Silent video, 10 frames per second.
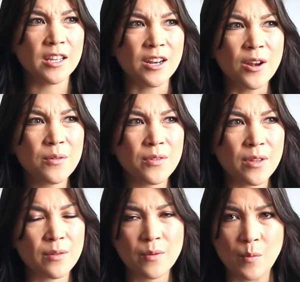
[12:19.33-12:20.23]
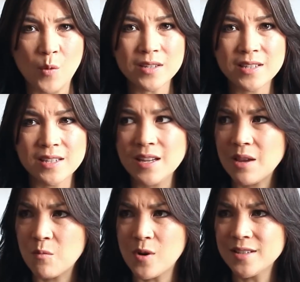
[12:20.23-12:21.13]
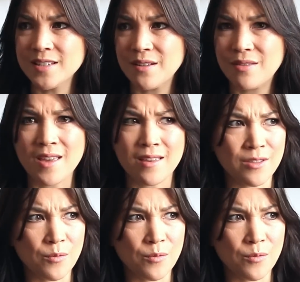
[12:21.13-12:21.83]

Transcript: You know, it wasn't a thing.